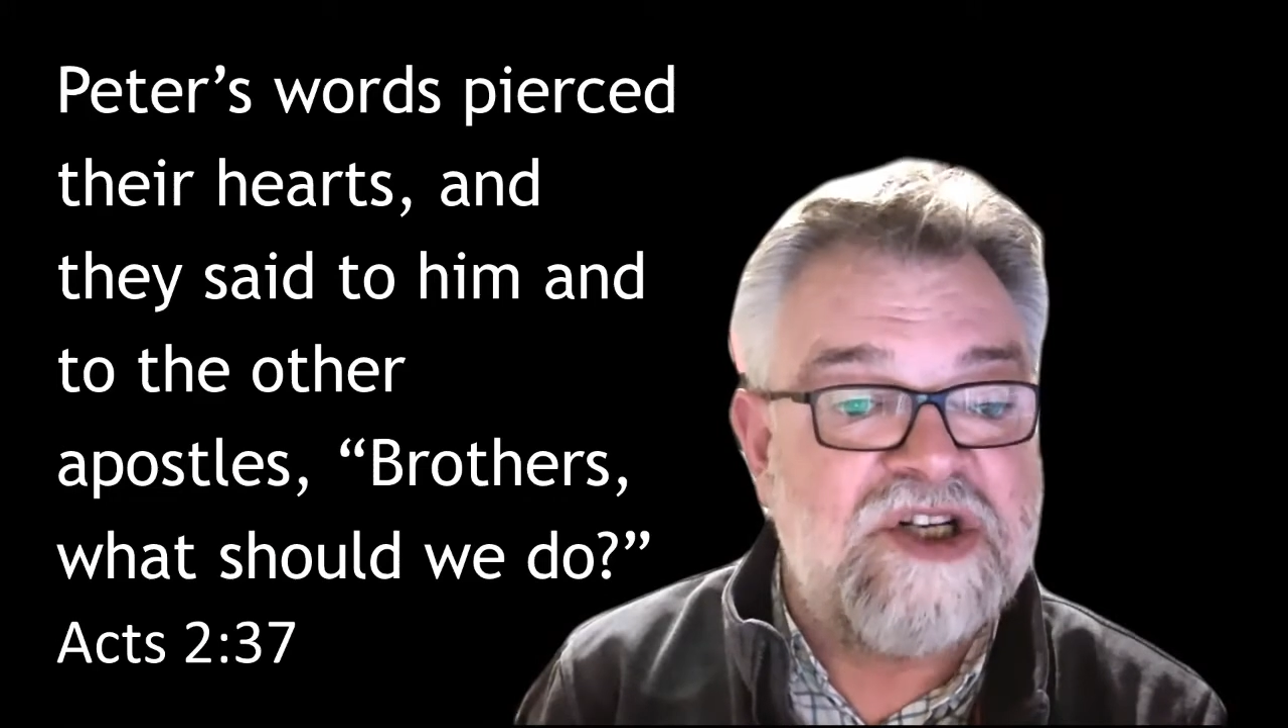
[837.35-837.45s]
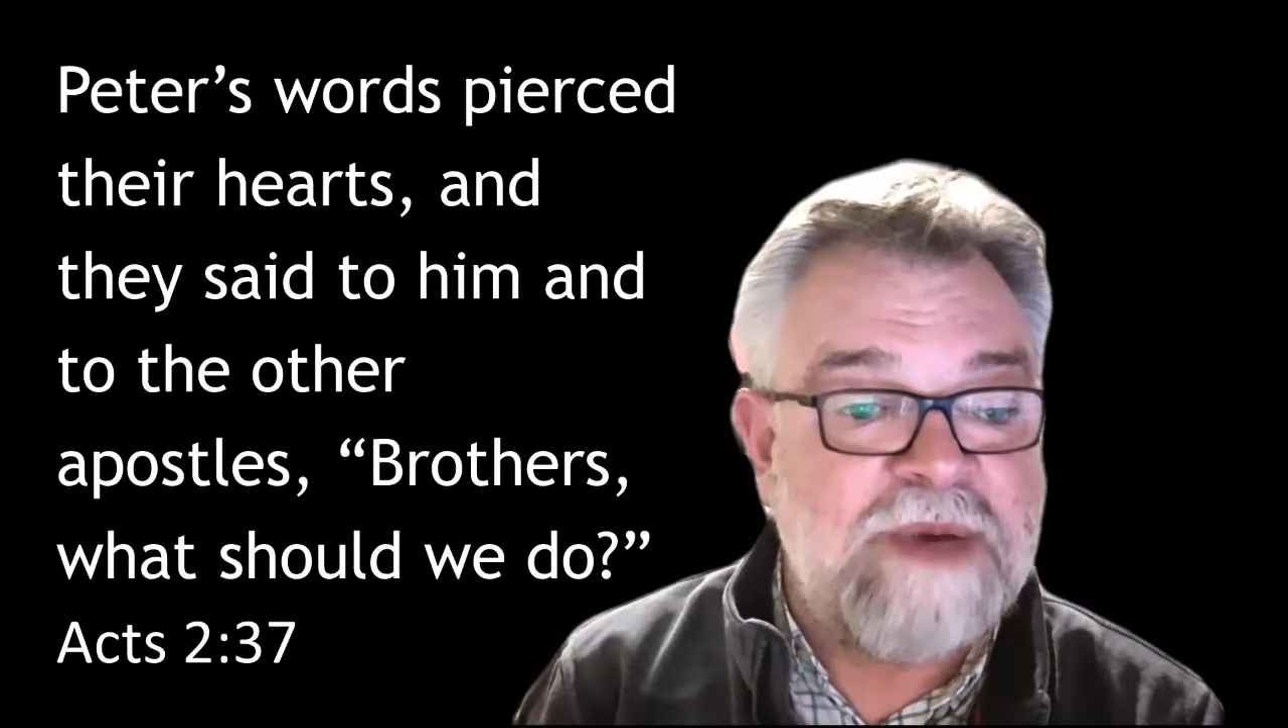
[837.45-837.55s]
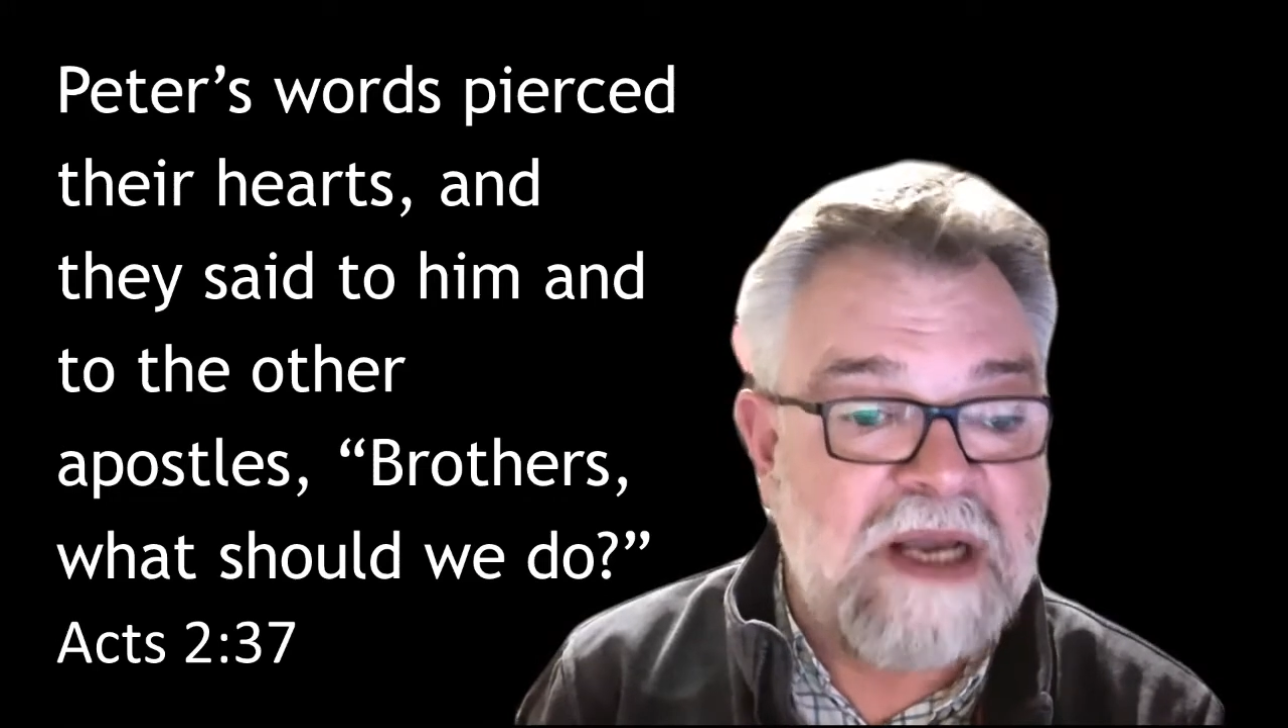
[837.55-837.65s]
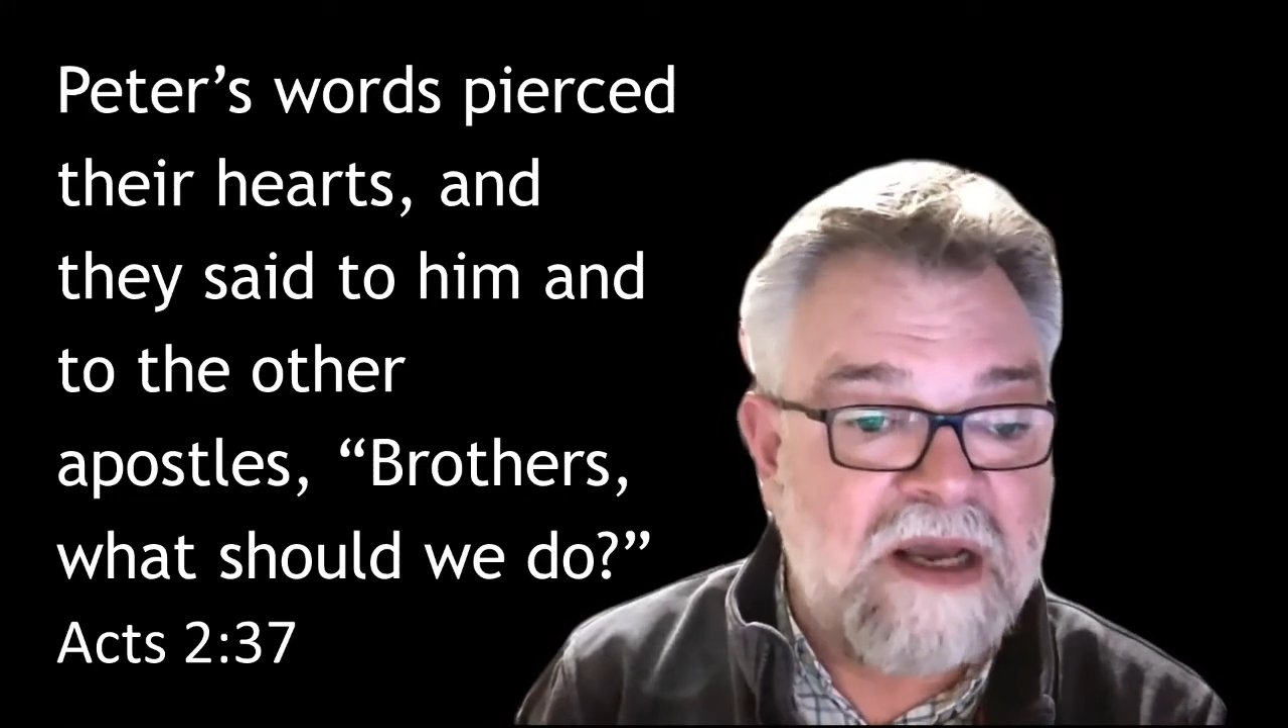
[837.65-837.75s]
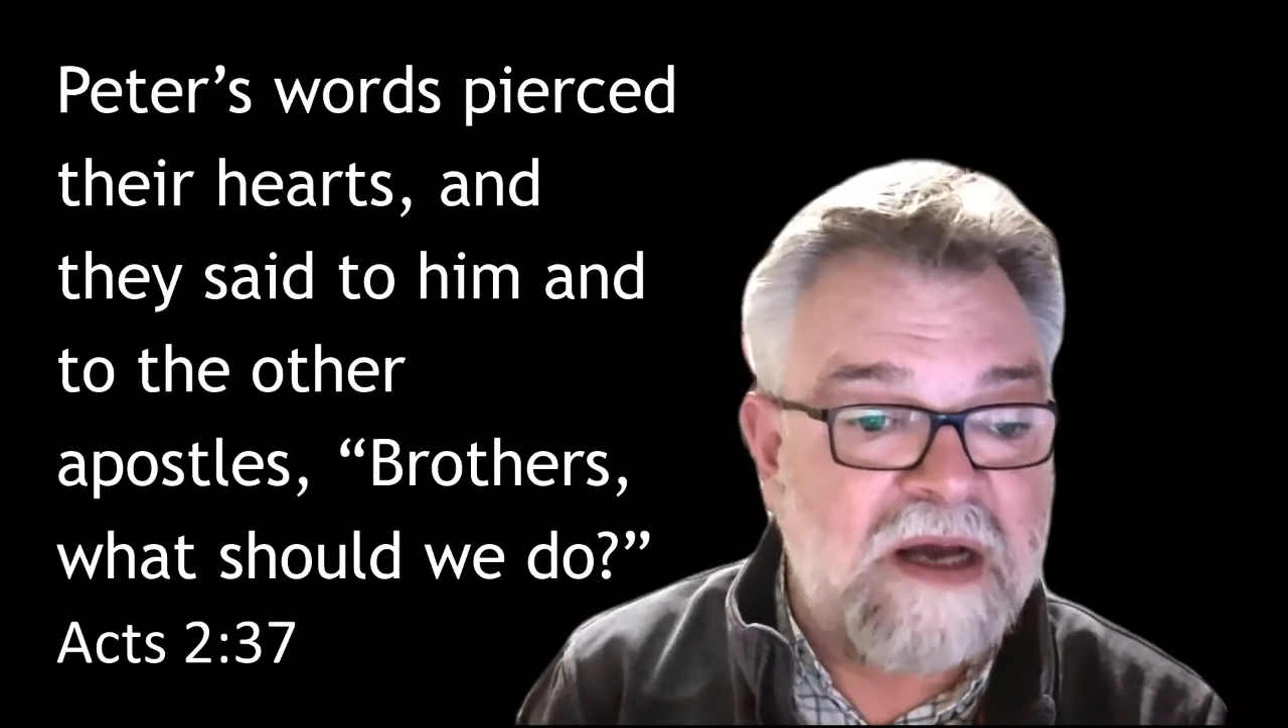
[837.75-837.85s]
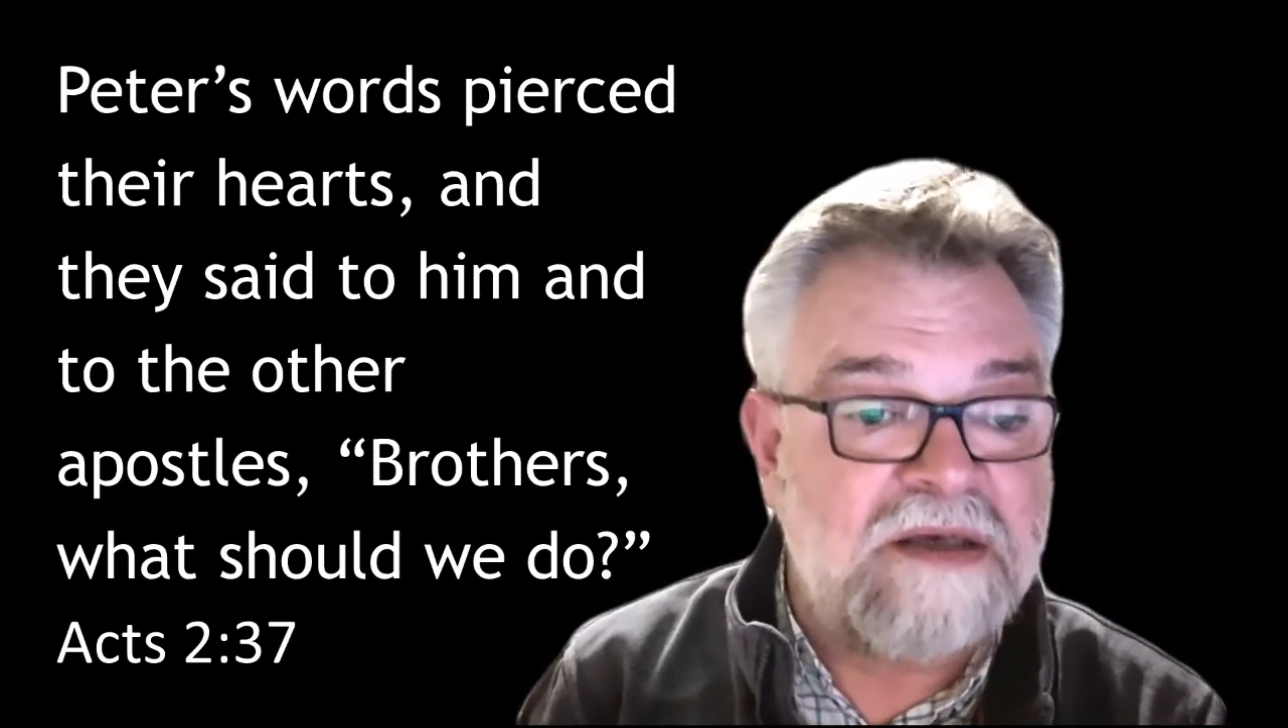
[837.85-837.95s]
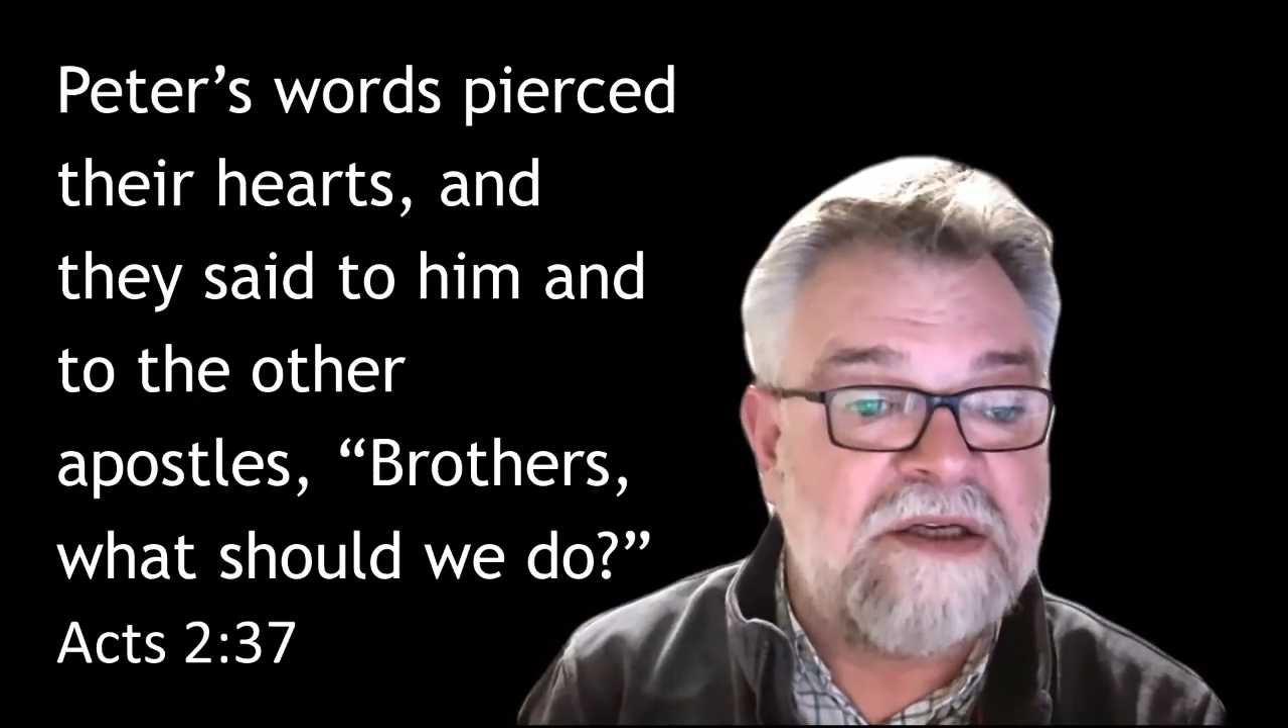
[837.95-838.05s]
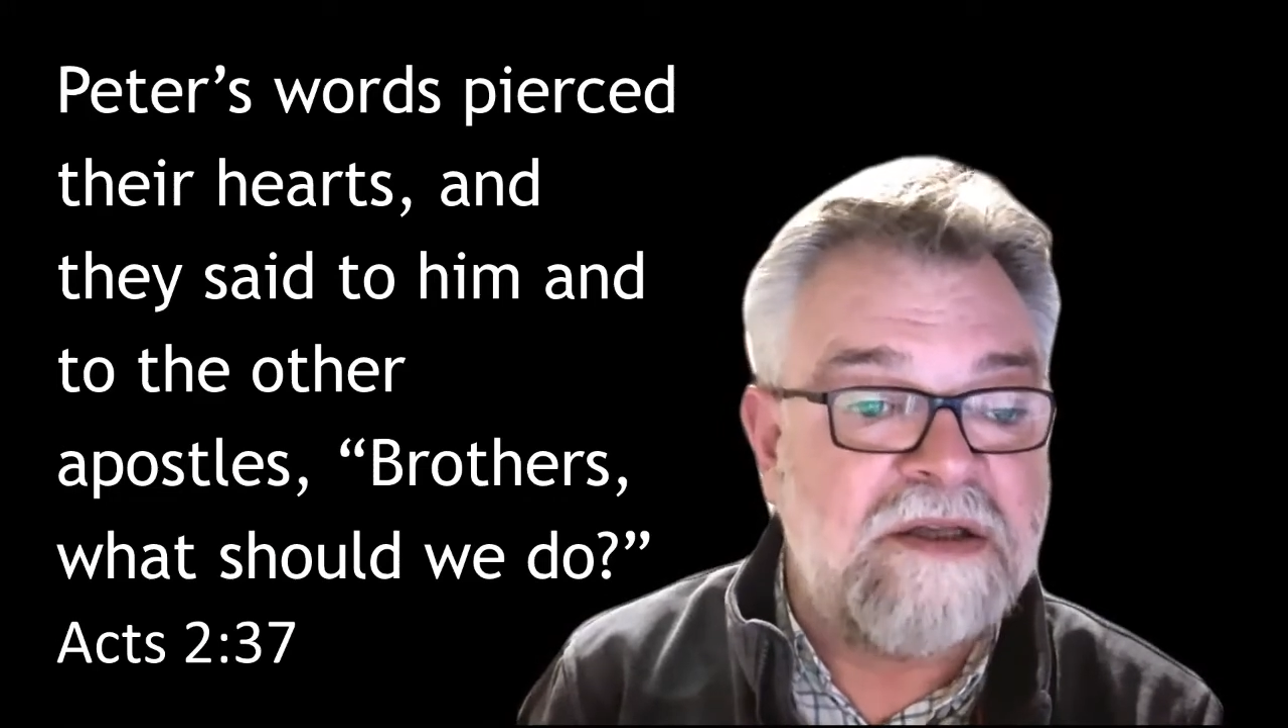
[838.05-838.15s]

to be cut to